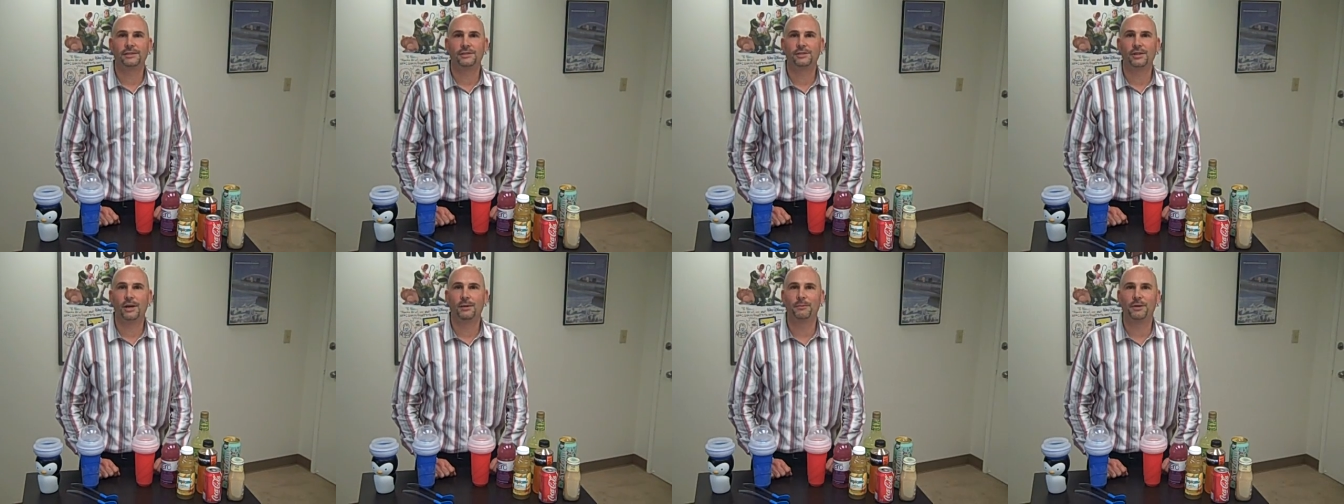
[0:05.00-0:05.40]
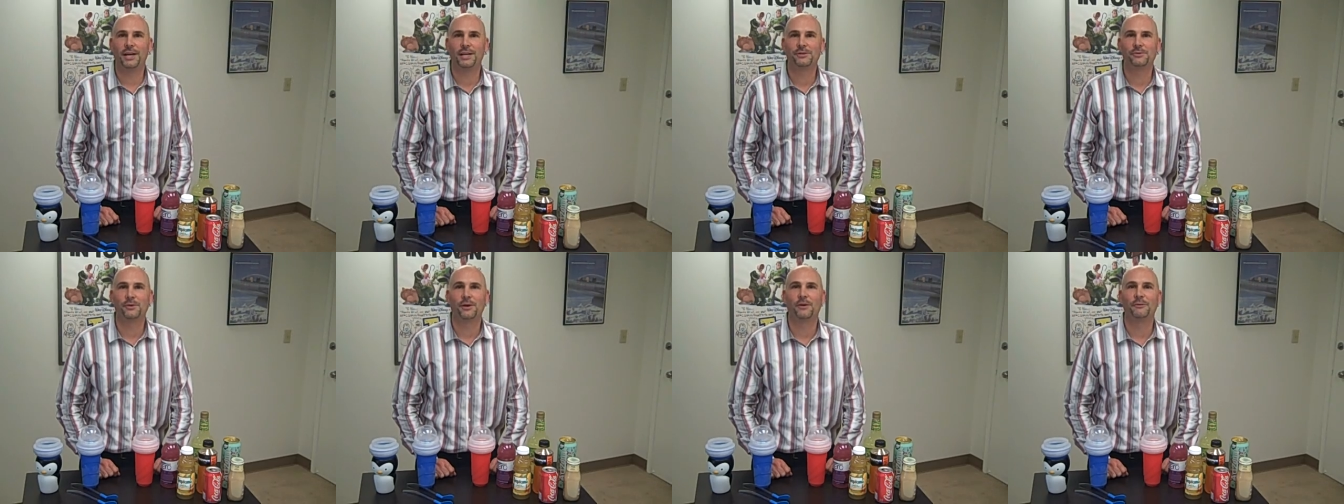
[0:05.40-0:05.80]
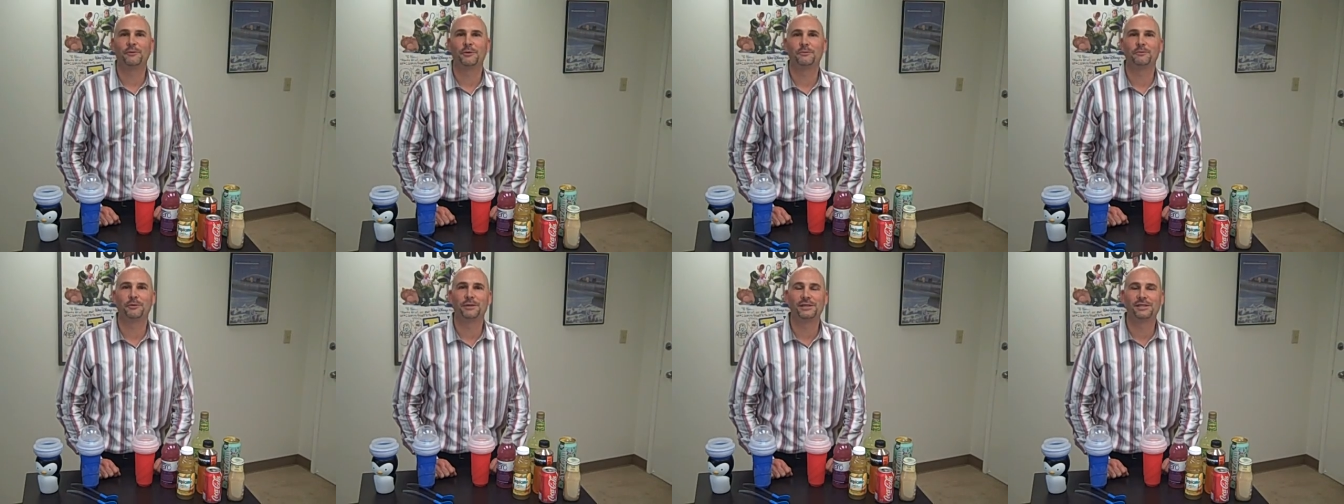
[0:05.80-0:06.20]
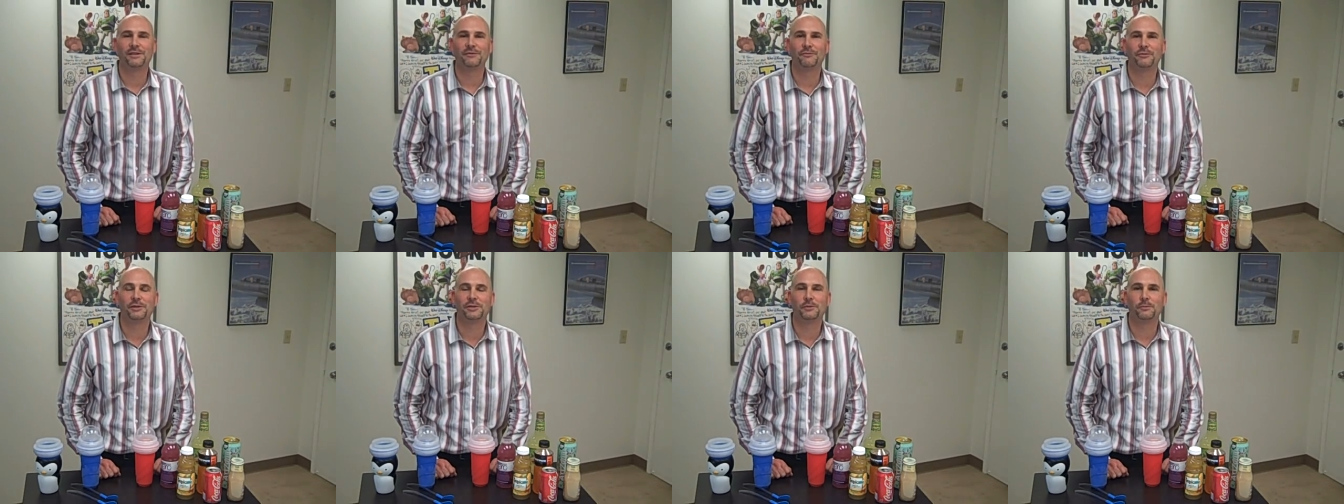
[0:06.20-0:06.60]
it's Tom Lazaroff with
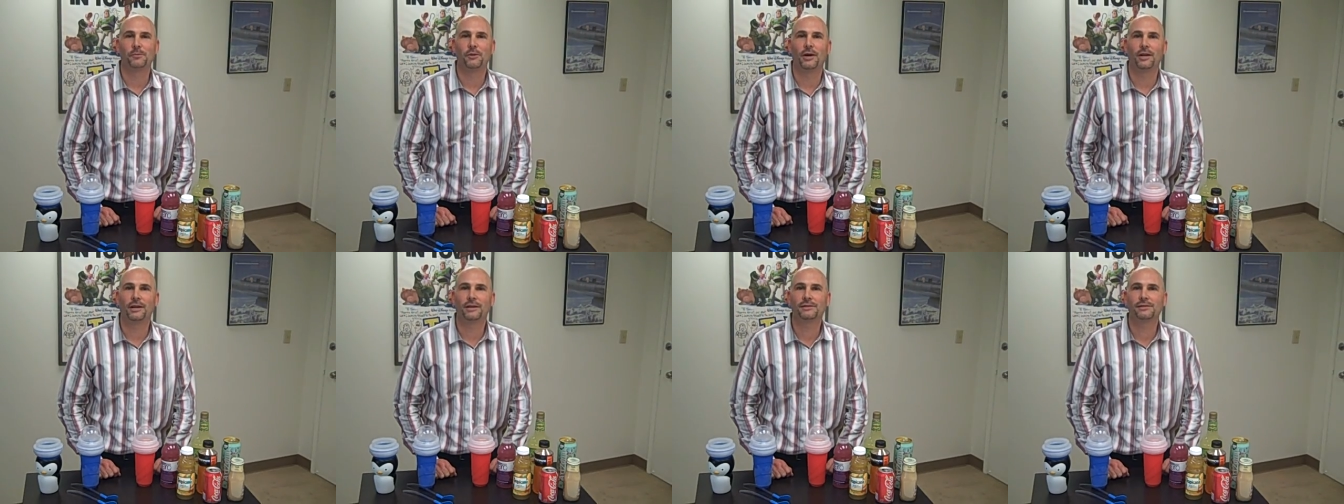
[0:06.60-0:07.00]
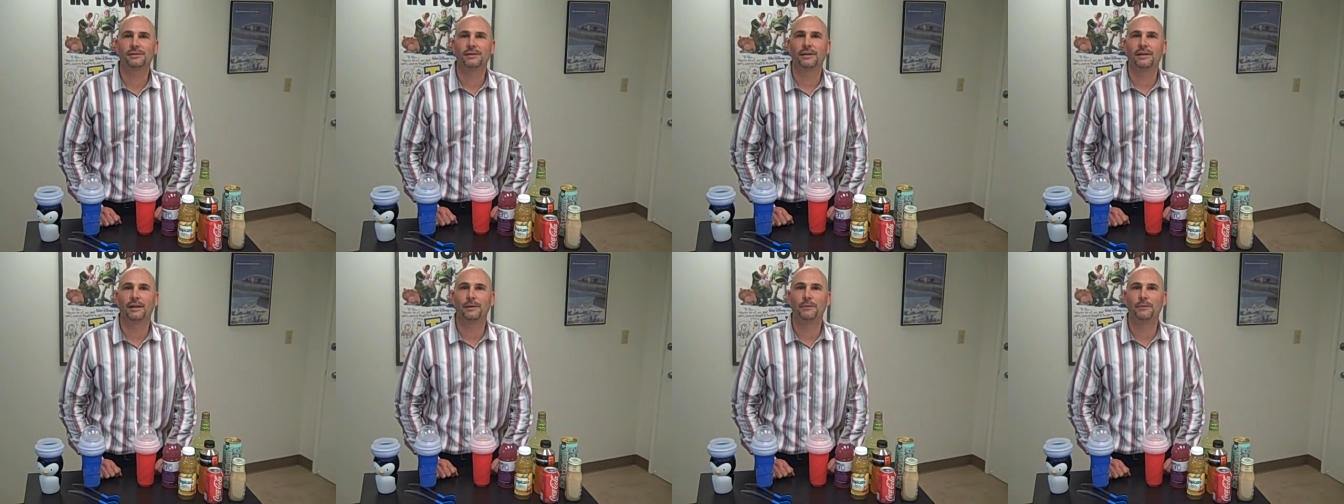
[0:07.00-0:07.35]
Blizzy Freezer Products,